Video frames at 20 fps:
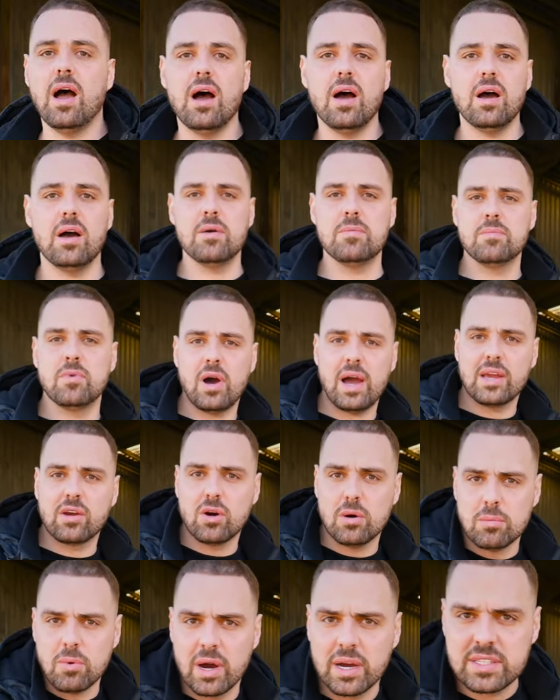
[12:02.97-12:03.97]
Um, I ain't
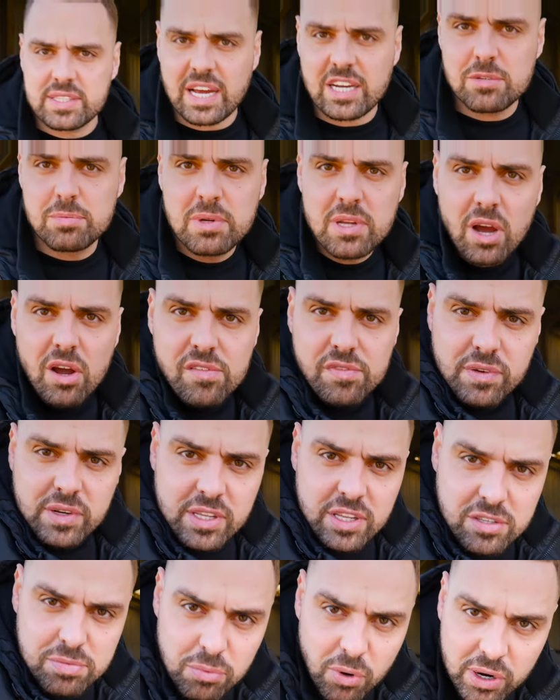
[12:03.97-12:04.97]
got a mic attached to me. Hopefully
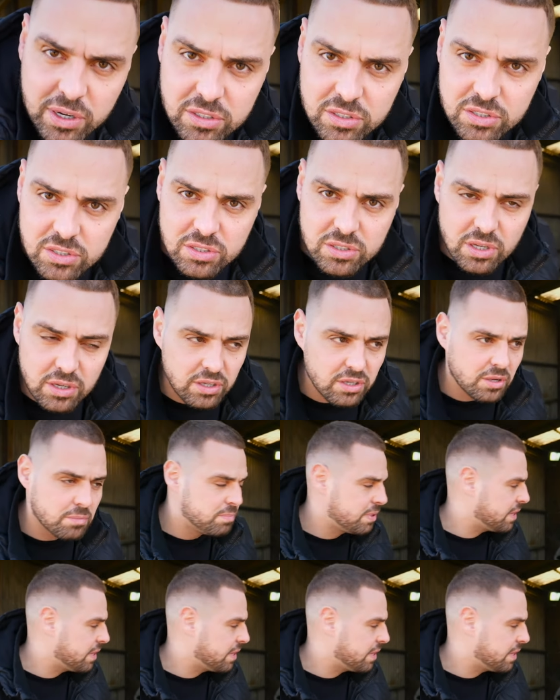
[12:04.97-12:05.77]
this mic uh, can